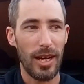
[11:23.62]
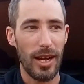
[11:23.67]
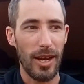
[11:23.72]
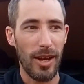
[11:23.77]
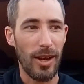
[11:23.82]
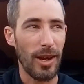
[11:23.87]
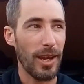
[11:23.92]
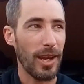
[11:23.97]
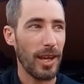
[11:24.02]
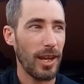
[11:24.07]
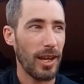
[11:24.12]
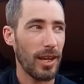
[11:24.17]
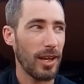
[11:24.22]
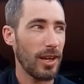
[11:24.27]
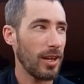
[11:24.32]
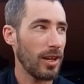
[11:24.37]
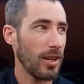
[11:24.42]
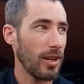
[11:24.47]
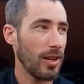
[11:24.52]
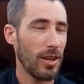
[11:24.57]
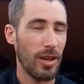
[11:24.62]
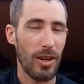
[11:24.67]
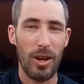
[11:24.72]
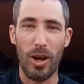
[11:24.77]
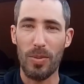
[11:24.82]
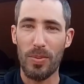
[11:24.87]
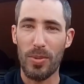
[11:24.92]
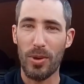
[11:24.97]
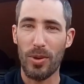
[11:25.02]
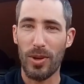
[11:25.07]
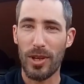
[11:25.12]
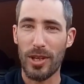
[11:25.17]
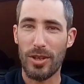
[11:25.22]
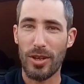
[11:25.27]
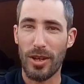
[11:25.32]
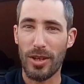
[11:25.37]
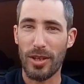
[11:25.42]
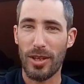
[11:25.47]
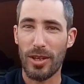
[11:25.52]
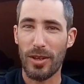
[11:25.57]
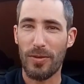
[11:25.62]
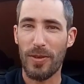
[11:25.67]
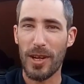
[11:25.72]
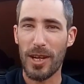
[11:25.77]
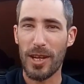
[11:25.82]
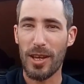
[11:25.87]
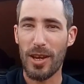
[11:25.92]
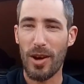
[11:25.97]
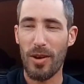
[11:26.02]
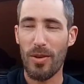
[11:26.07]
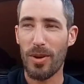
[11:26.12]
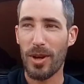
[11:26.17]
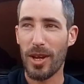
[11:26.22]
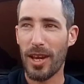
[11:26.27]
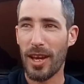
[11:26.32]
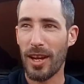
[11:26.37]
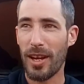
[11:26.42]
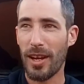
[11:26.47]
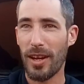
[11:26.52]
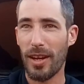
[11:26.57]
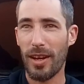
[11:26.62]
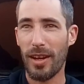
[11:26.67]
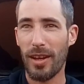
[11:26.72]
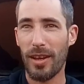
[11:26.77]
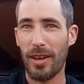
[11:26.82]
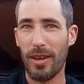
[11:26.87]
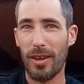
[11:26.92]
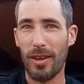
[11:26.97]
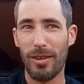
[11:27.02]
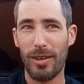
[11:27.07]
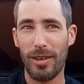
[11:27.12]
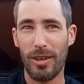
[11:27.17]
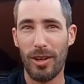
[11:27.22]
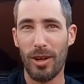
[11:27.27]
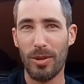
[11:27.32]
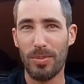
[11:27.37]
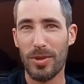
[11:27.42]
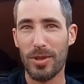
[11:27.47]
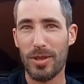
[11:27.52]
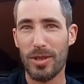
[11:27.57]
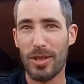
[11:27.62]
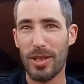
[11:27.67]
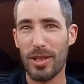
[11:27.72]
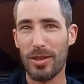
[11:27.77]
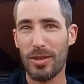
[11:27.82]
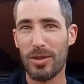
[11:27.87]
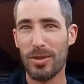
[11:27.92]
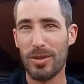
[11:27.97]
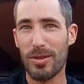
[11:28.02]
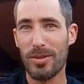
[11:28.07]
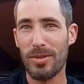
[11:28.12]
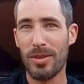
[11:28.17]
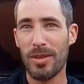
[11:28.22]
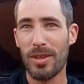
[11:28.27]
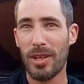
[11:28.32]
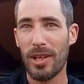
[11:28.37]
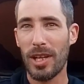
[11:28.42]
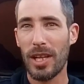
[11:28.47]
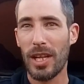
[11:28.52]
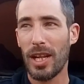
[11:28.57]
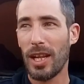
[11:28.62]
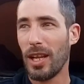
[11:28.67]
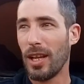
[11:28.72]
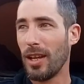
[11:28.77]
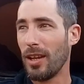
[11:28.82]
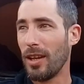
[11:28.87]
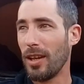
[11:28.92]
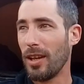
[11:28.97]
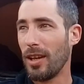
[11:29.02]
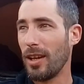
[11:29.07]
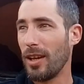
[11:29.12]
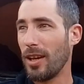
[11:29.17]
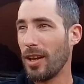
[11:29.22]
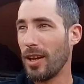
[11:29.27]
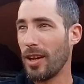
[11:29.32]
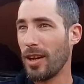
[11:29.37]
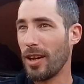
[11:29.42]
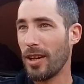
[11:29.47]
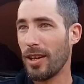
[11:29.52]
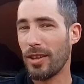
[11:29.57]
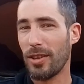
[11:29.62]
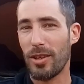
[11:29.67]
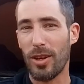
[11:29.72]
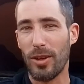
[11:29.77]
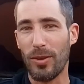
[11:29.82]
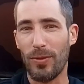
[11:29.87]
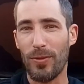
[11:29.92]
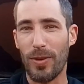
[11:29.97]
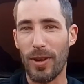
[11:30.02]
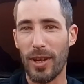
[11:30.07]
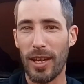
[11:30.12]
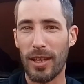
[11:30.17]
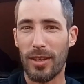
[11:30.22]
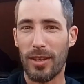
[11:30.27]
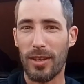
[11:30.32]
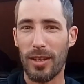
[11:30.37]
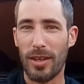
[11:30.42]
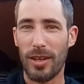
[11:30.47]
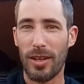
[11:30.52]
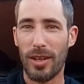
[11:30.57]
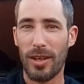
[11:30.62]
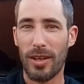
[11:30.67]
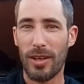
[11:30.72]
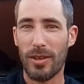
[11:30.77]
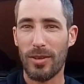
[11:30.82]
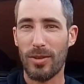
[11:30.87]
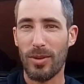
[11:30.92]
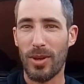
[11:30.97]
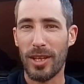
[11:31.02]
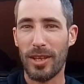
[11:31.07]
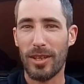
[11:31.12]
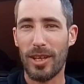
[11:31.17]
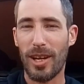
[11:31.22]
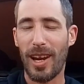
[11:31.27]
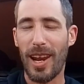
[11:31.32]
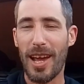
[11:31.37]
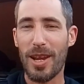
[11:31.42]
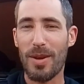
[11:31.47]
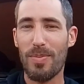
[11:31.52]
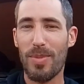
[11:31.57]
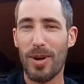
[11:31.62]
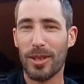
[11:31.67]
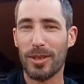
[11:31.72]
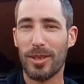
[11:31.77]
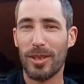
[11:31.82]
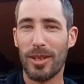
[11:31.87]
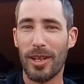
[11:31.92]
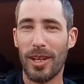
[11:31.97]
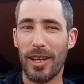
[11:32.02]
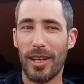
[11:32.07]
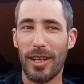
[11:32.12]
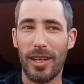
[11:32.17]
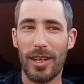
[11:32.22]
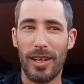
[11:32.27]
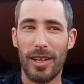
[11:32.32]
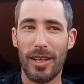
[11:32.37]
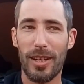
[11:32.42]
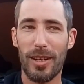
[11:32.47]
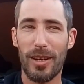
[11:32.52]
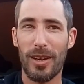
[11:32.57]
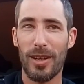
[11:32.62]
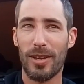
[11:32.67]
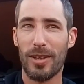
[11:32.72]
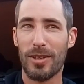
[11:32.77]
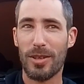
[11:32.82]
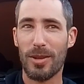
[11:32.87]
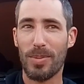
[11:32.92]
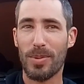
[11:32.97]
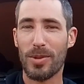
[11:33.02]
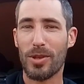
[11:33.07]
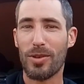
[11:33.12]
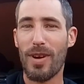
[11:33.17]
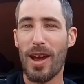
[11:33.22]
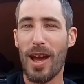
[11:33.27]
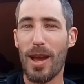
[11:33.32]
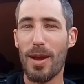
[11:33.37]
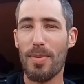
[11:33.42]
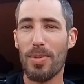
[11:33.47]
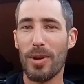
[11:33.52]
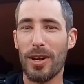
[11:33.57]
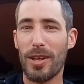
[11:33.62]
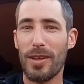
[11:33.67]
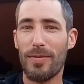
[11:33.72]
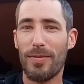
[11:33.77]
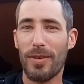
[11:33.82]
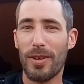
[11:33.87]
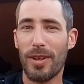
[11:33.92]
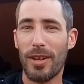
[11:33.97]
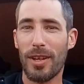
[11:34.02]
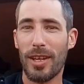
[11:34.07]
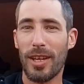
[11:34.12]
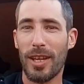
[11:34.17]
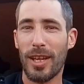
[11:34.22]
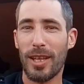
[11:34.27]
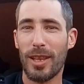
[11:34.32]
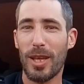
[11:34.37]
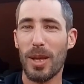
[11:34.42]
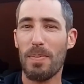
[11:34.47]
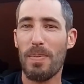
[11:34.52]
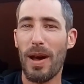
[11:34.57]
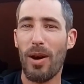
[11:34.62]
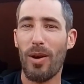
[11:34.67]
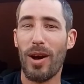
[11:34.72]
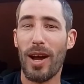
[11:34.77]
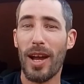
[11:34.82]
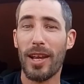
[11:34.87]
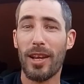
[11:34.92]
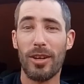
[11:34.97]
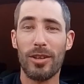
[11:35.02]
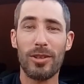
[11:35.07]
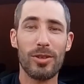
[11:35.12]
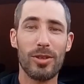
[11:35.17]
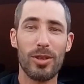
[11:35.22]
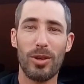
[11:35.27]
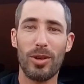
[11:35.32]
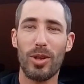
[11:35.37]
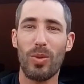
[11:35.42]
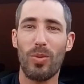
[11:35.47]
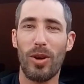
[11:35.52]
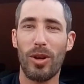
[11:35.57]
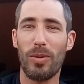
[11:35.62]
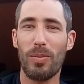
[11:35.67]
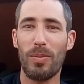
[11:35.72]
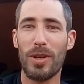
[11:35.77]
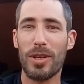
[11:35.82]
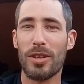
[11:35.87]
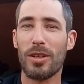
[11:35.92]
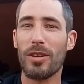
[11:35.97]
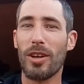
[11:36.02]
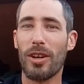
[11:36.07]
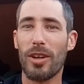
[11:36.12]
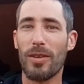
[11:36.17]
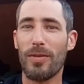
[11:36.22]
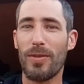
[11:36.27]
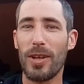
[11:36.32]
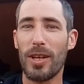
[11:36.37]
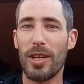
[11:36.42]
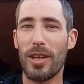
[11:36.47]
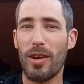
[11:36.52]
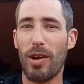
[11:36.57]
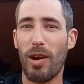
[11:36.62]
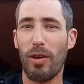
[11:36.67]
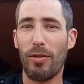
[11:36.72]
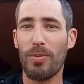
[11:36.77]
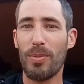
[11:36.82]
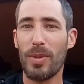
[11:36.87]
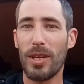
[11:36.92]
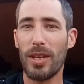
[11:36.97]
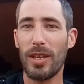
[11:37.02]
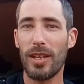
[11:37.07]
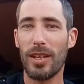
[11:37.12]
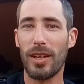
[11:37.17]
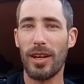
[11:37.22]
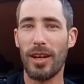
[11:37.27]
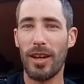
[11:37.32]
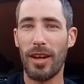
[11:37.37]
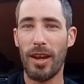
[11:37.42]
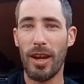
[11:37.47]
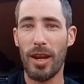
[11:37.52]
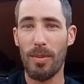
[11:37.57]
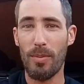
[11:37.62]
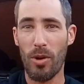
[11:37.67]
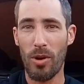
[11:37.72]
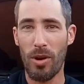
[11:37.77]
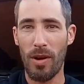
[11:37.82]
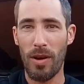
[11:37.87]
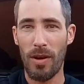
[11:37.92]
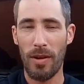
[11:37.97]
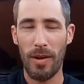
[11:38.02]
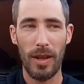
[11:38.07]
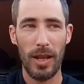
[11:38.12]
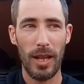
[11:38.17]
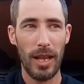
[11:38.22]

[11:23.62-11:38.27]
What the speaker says: I hope you enjoyed this video again, and hope to see you soon. And don't forget to hit the like button and subscribe, and even hit the bell icon so you won't miss another video of me anymore.